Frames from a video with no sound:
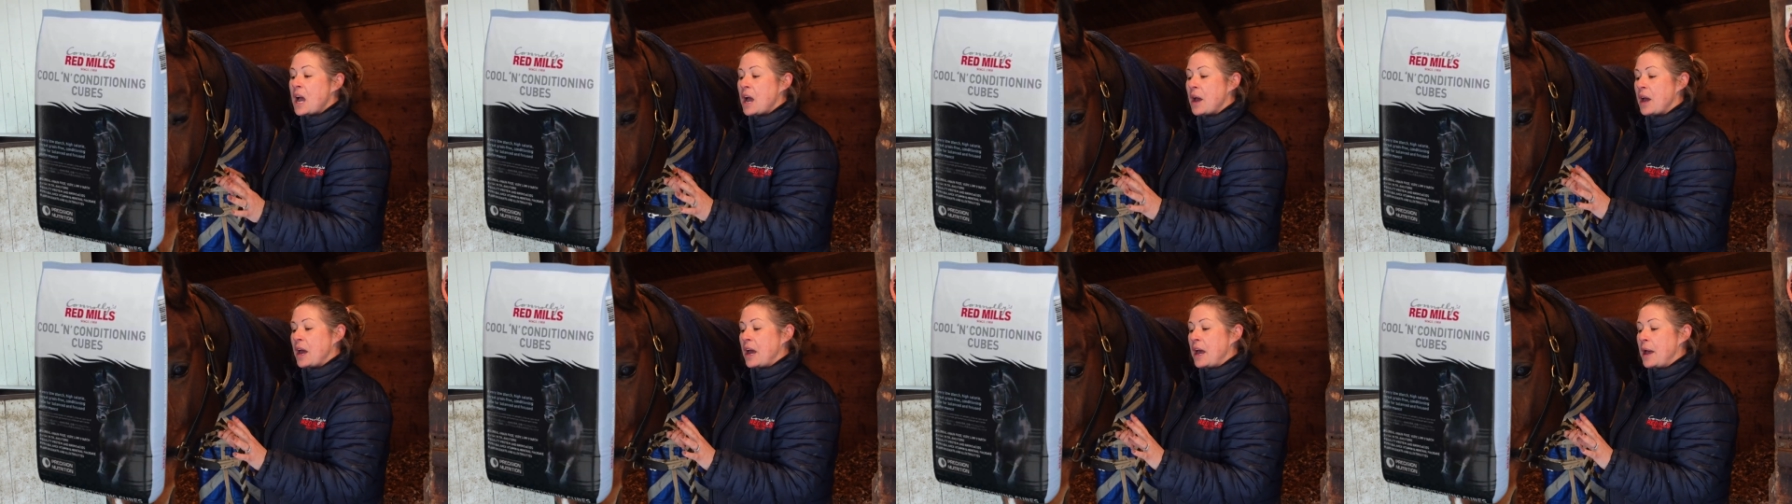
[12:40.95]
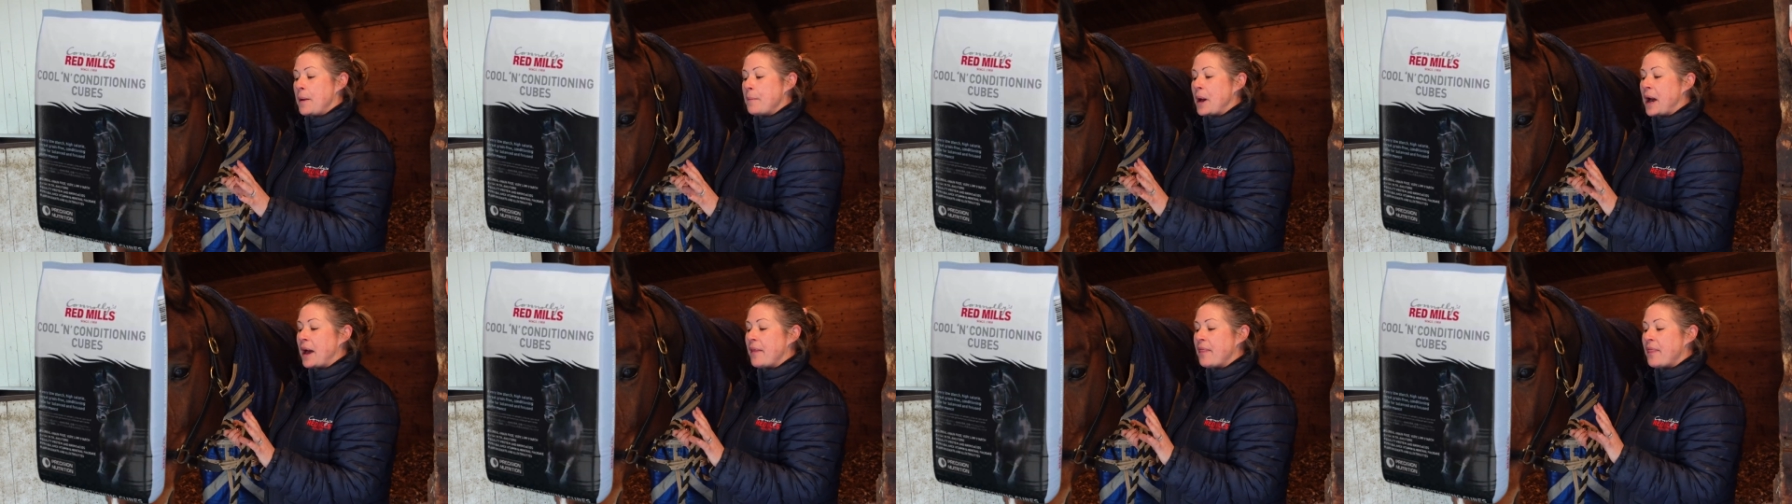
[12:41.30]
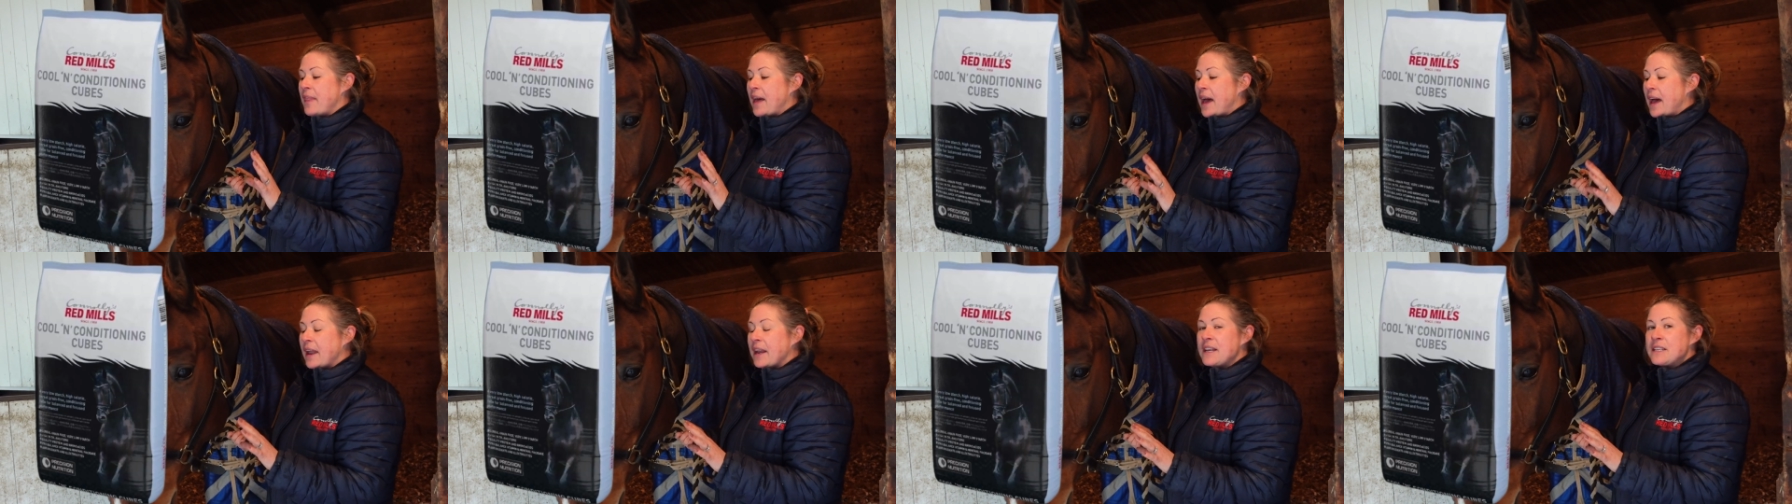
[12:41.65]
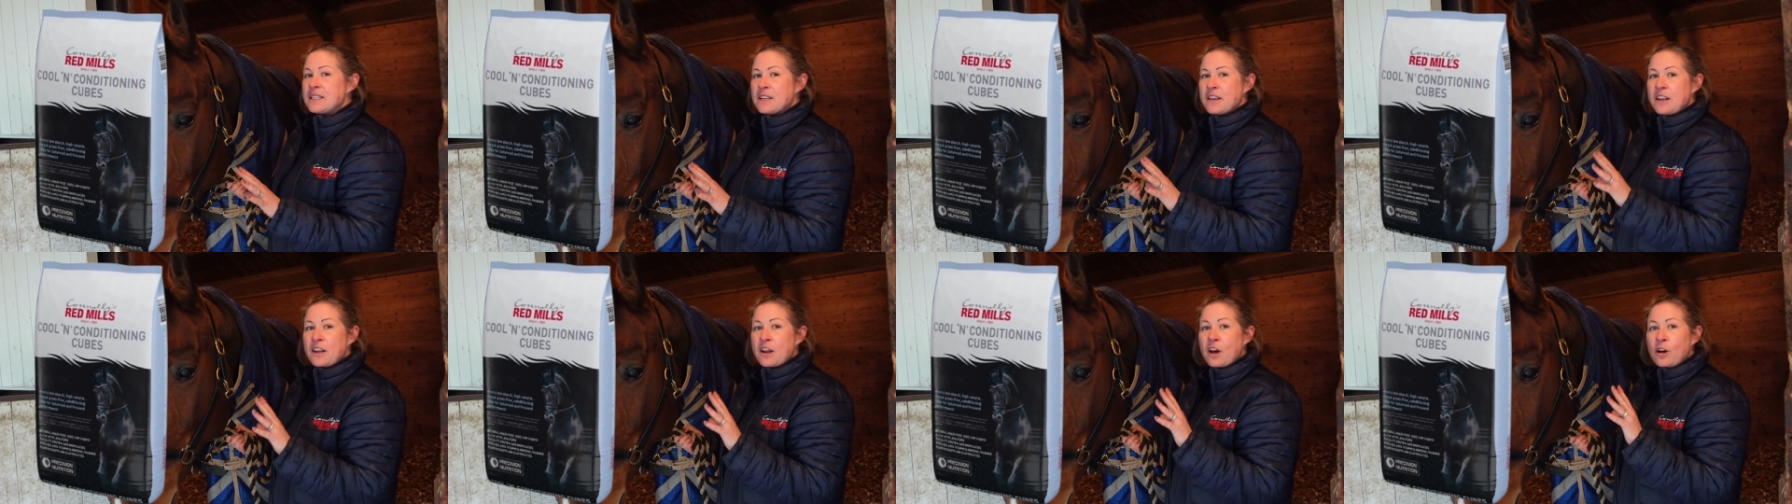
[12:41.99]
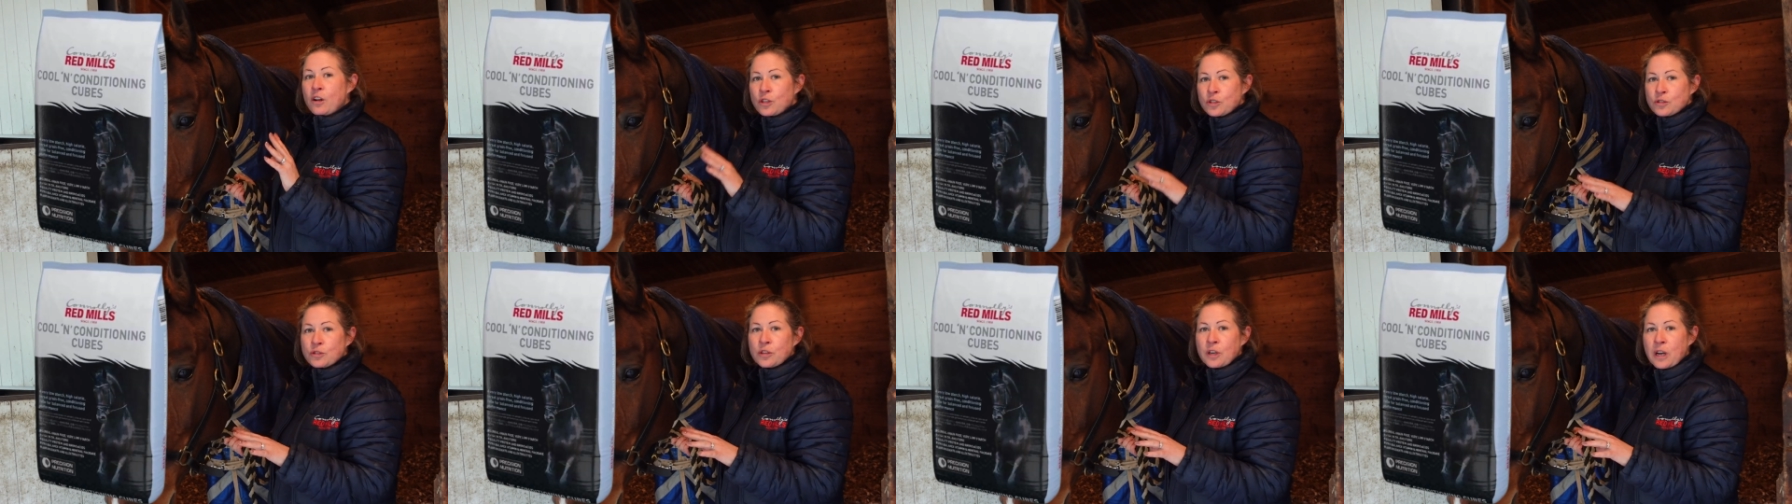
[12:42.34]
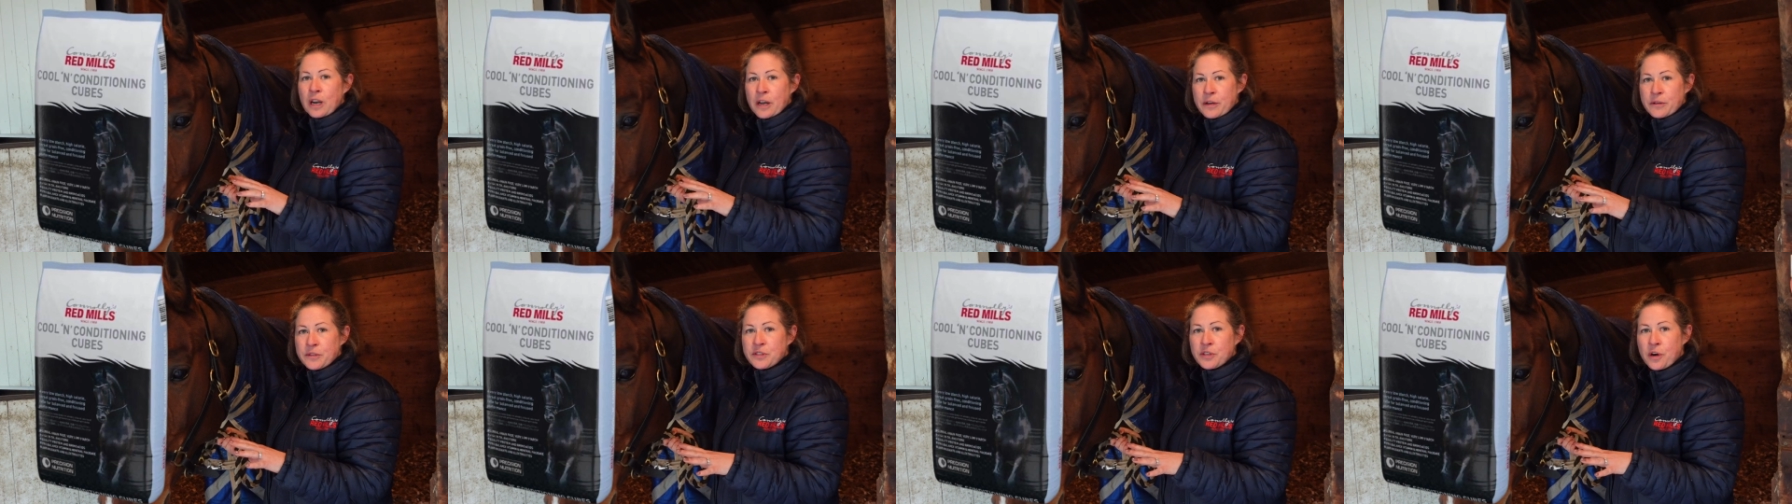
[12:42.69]
And that is an ultra
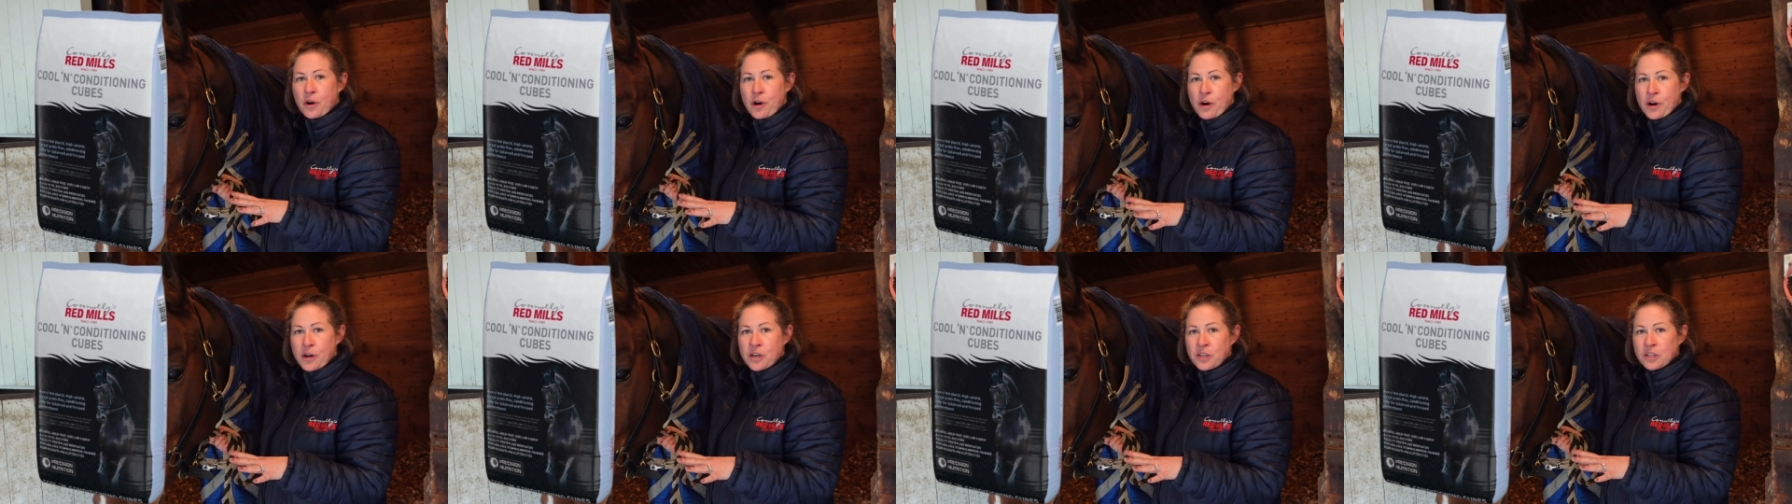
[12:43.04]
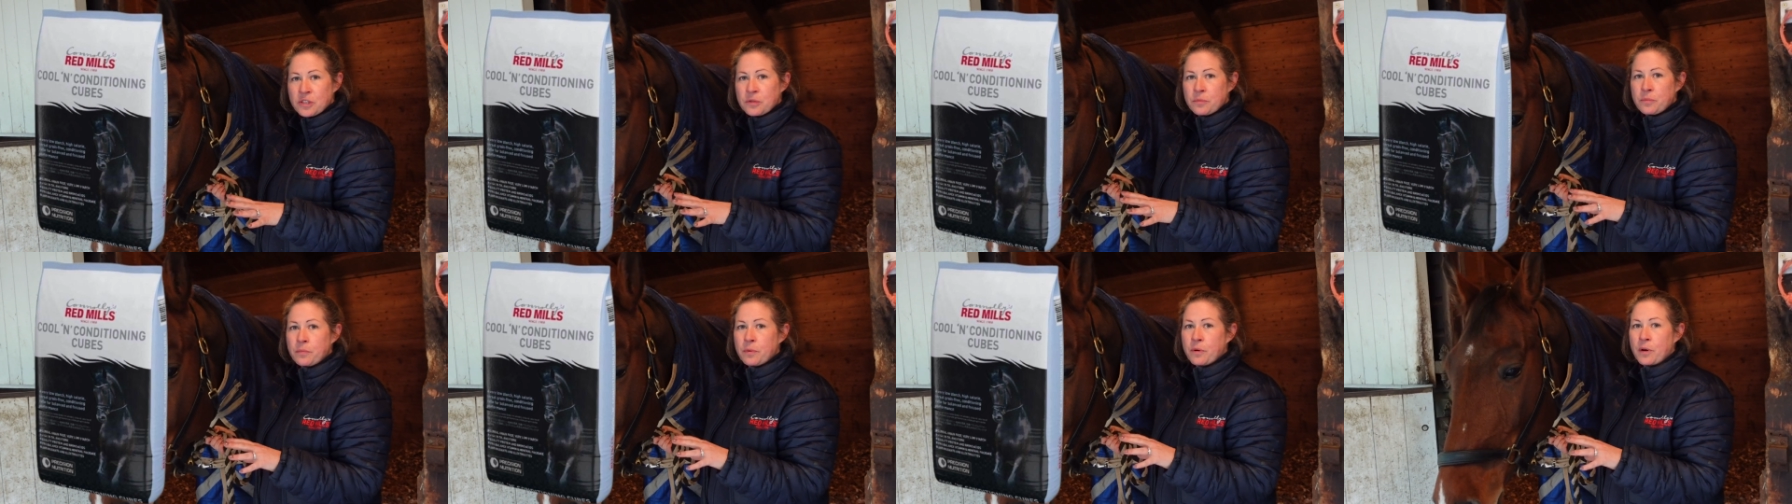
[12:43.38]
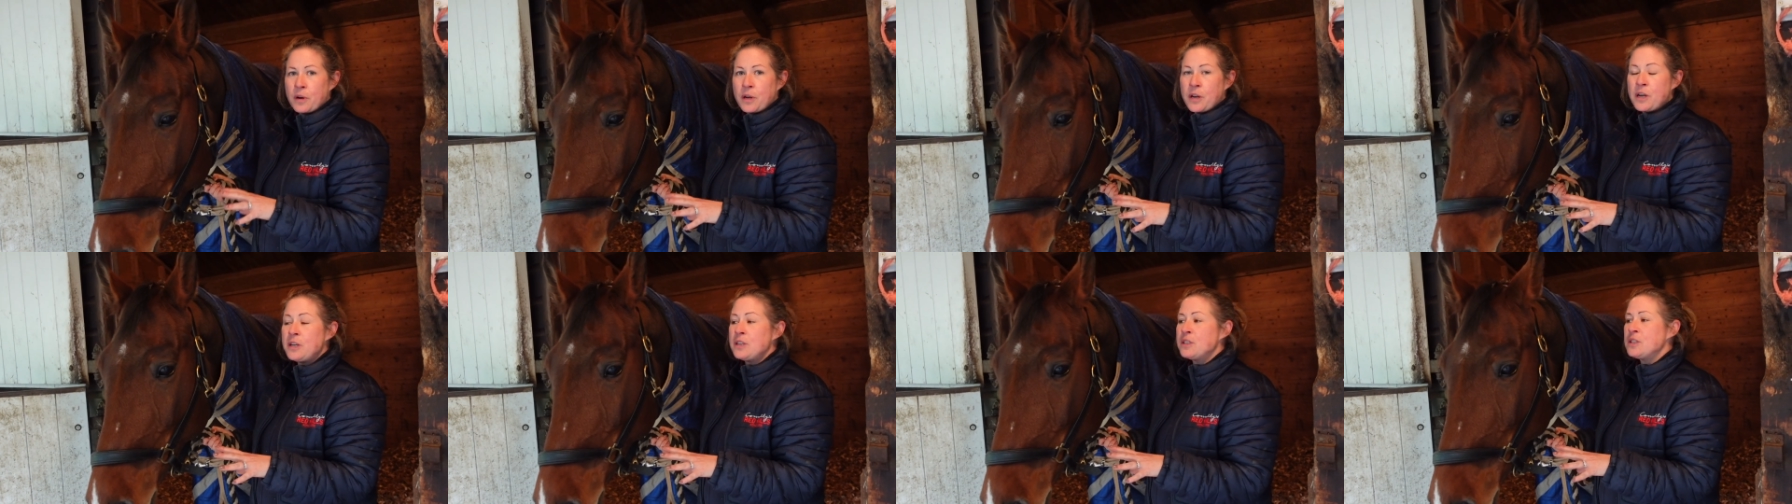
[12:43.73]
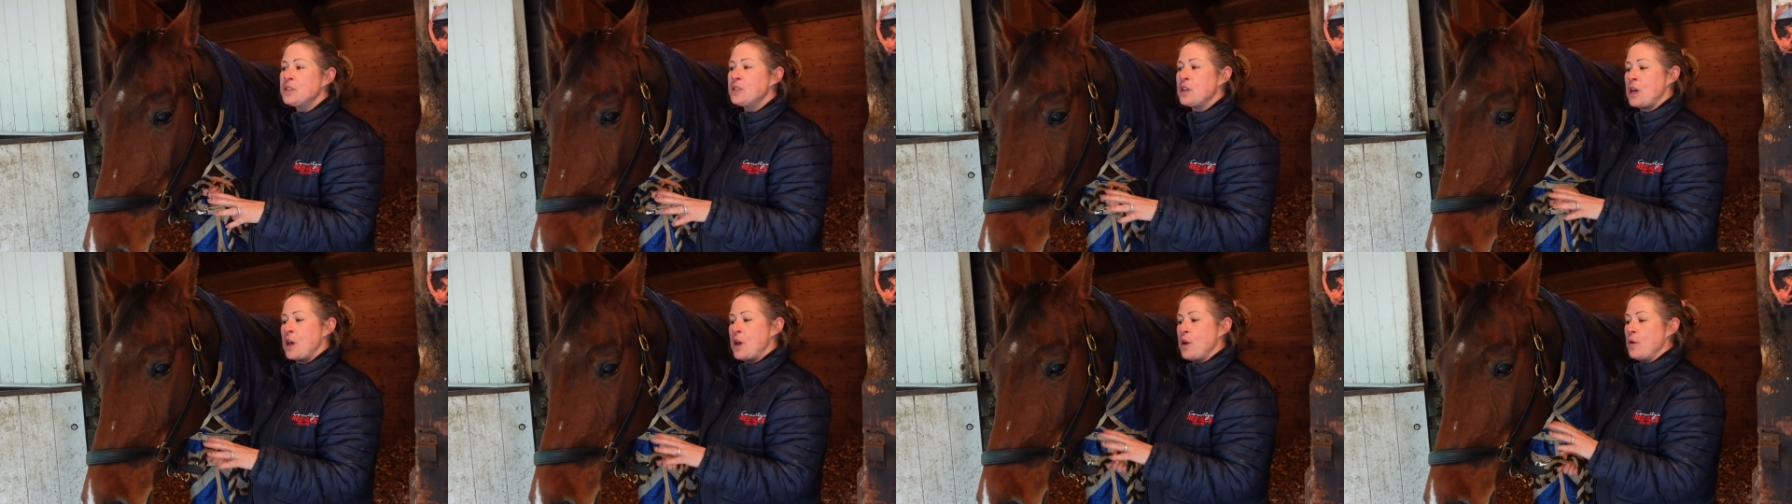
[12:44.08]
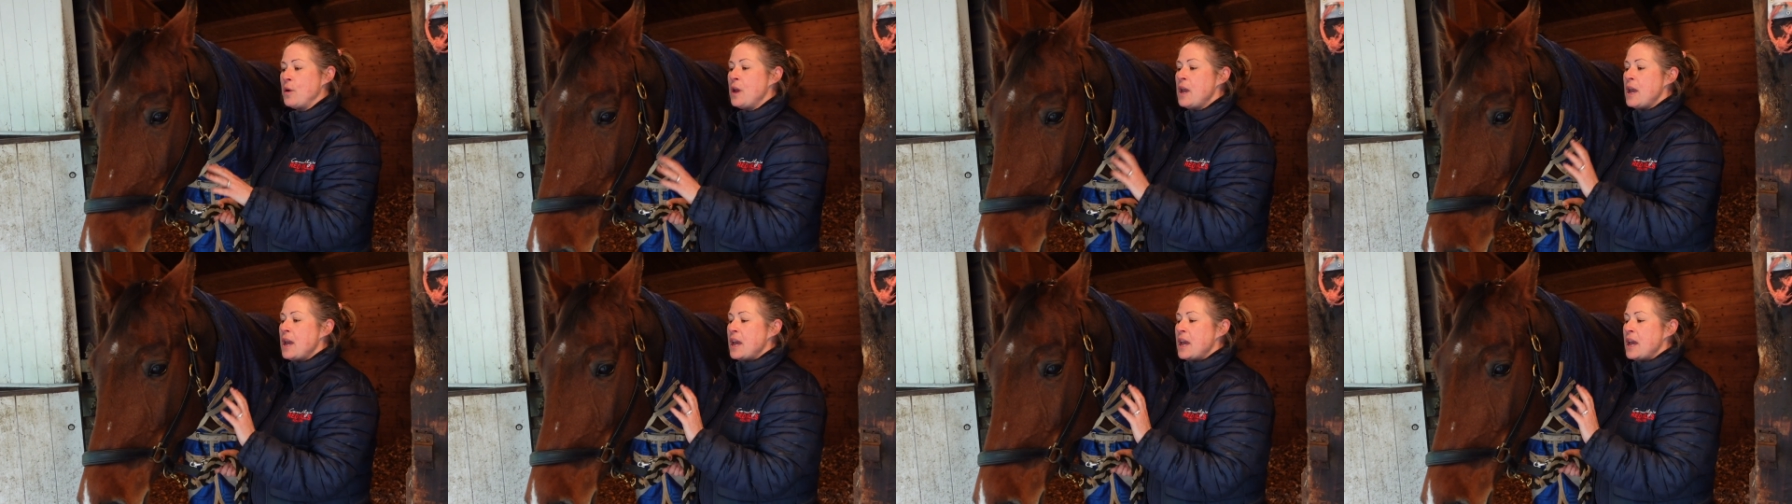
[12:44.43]
low starch product, so